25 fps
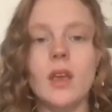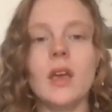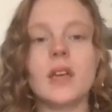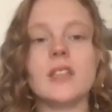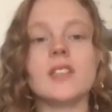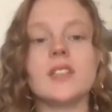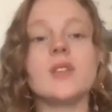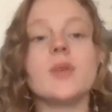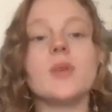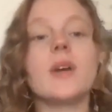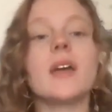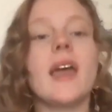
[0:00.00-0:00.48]

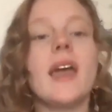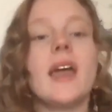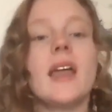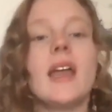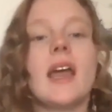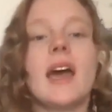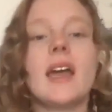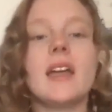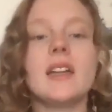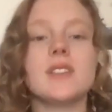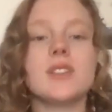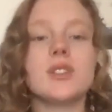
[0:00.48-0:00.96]
And so, again,
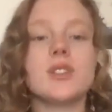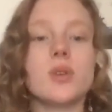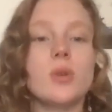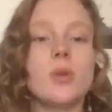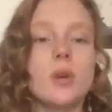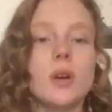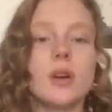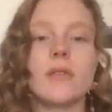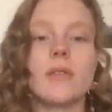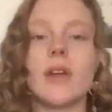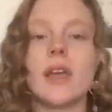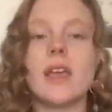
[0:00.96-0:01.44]
at its
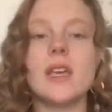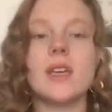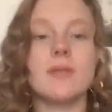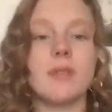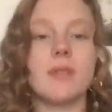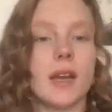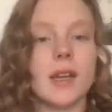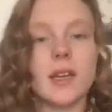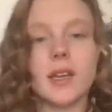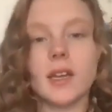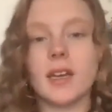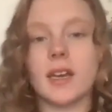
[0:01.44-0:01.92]
core, Reiki
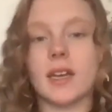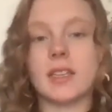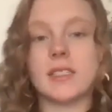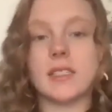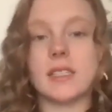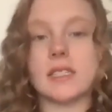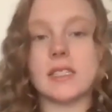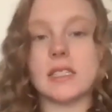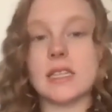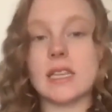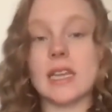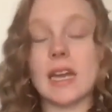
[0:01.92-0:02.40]

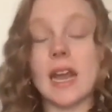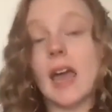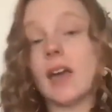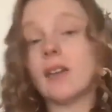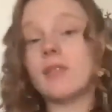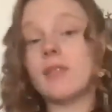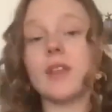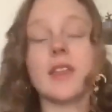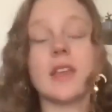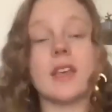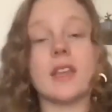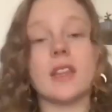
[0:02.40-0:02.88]
recognizes that
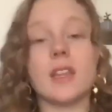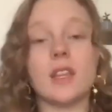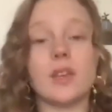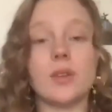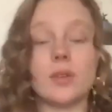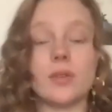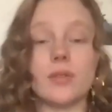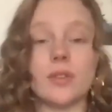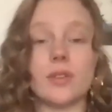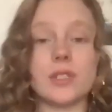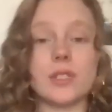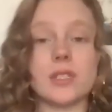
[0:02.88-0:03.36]
everything in the
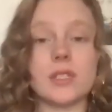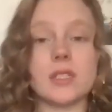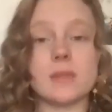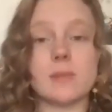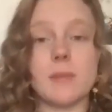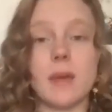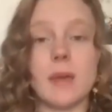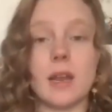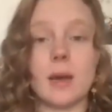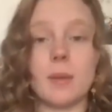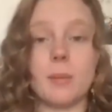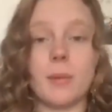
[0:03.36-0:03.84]
universe is
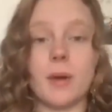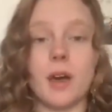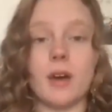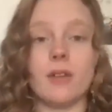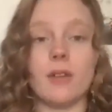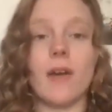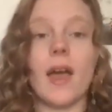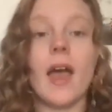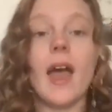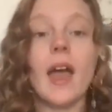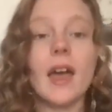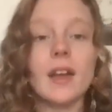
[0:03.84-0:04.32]
made up
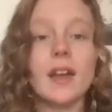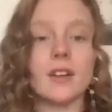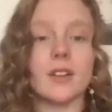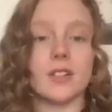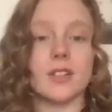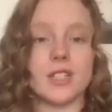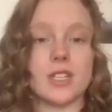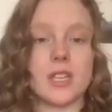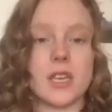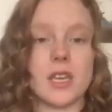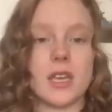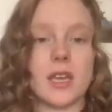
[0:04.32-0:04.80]
of
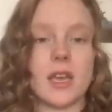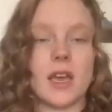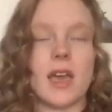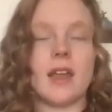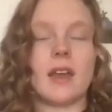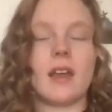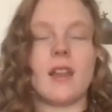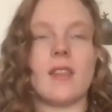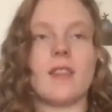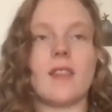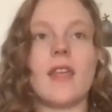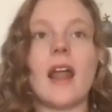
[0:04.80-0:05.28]
energy,
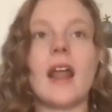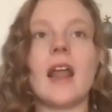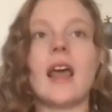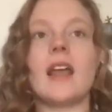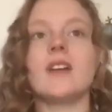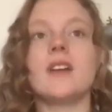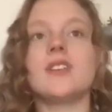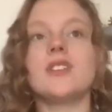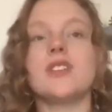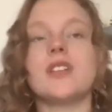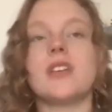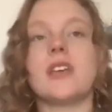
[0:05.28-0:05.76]
and that
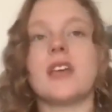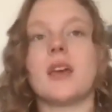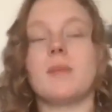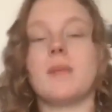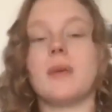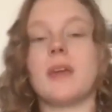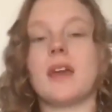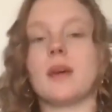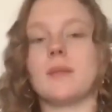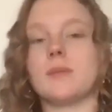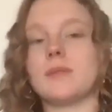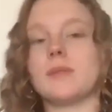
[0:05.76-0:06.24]
energy can
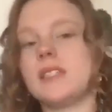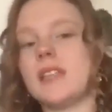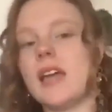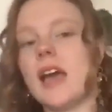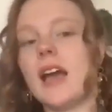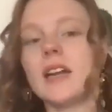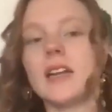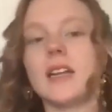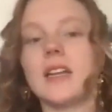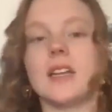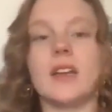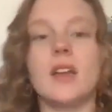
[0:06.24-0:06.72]
become
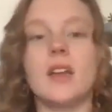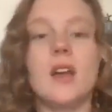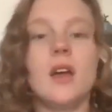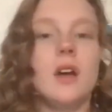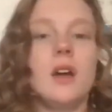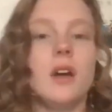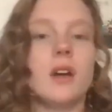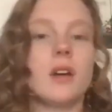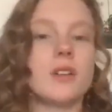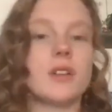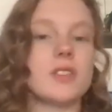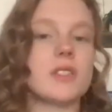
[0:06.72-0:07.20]
stagnant
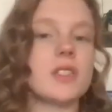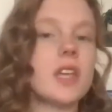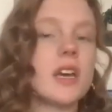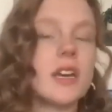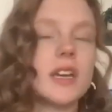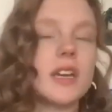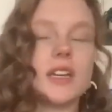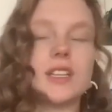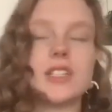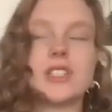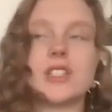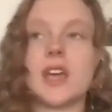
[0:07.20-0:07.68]
or
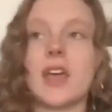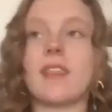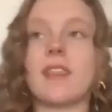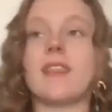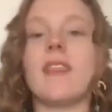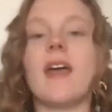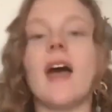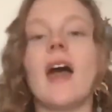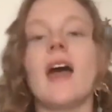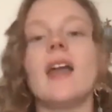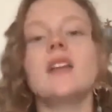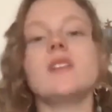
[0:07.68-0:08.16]
sluggish.
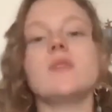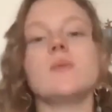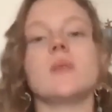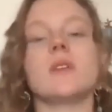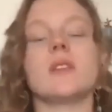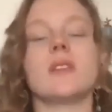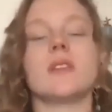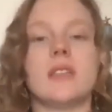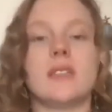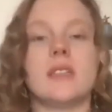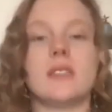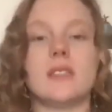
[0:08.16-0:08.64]
And that is
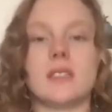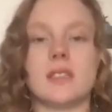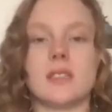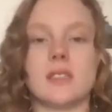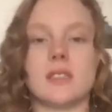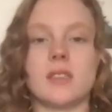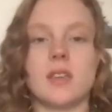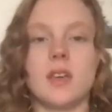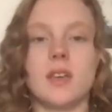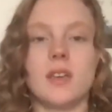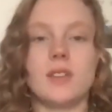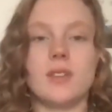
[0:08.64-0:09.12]
what leads
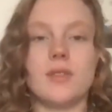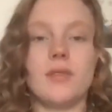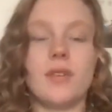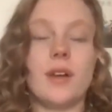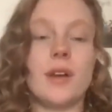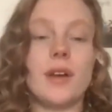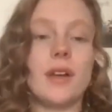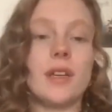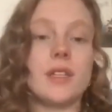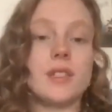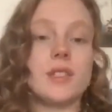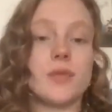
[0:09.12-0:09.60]
us to
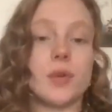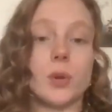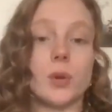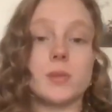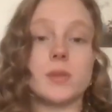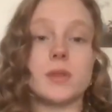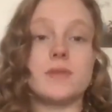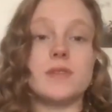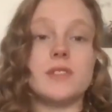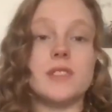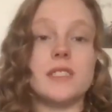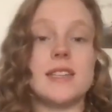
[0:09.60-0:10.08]
various
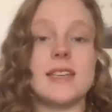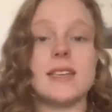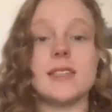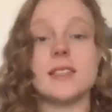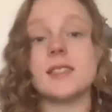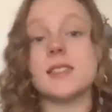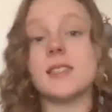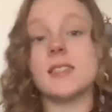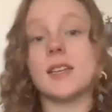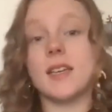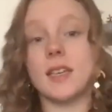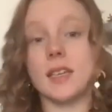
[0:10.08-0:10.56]
forms of
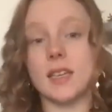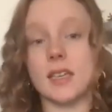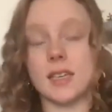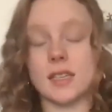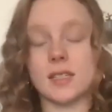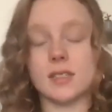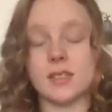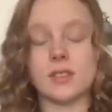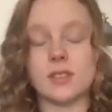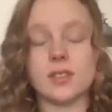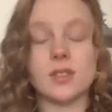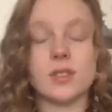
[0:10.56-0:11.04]
dis
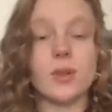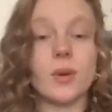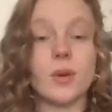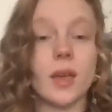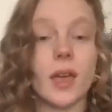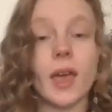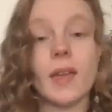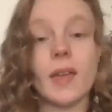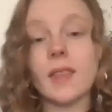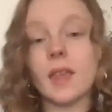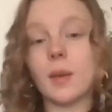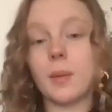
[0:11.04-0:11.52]
ease. So,
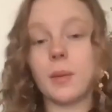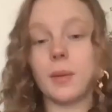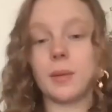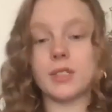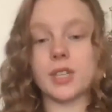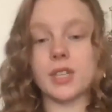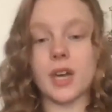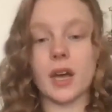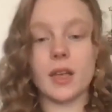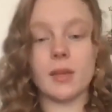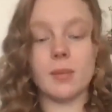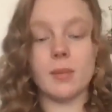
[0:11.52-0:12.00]
again, like we were
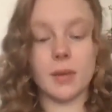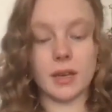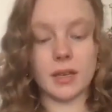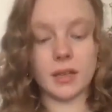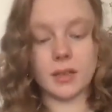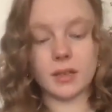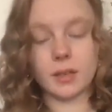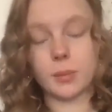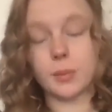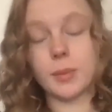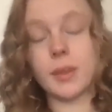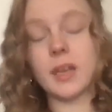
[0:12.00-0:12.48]
talking about
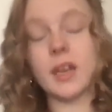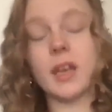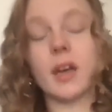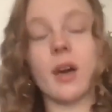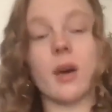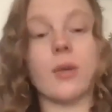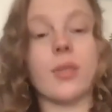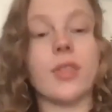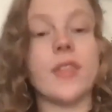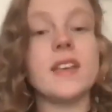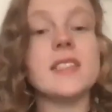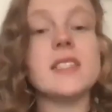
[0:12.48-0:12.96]
a little bit
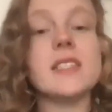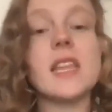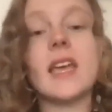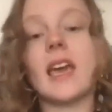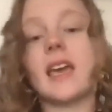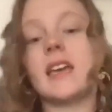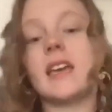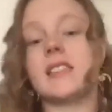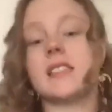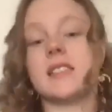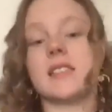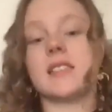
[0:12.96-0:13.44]
ago, things like
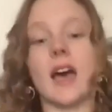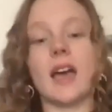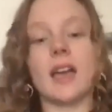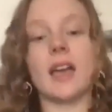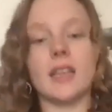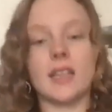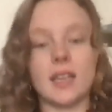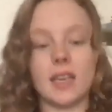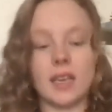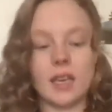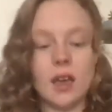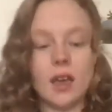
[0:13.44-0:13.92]

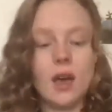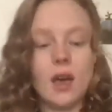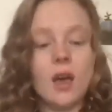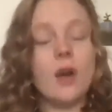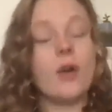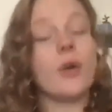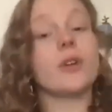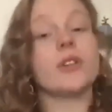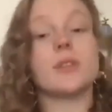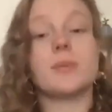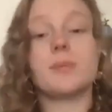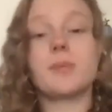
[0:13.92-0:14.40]
anxiety
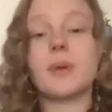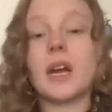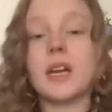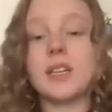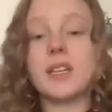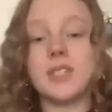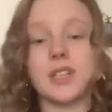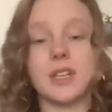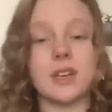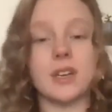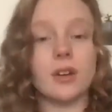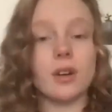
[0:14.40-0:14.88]
or
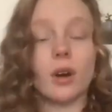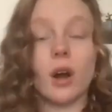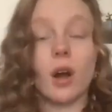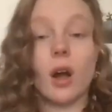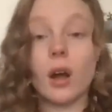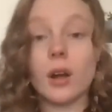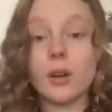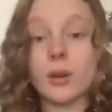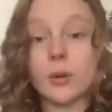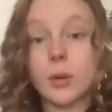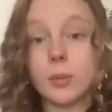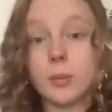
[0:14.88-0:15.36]
depression or
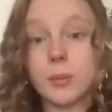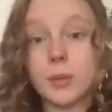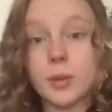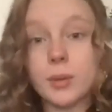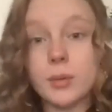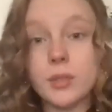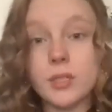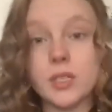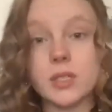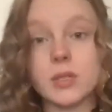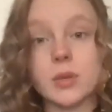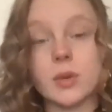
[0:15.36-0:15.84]

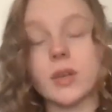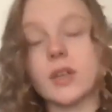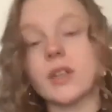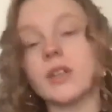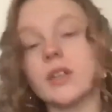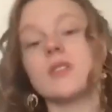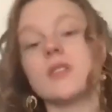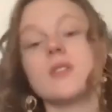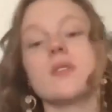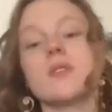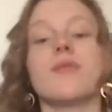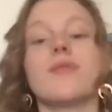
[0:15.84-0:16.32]
autoimmune
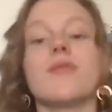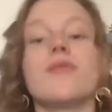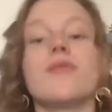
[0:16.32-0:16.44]
disorders or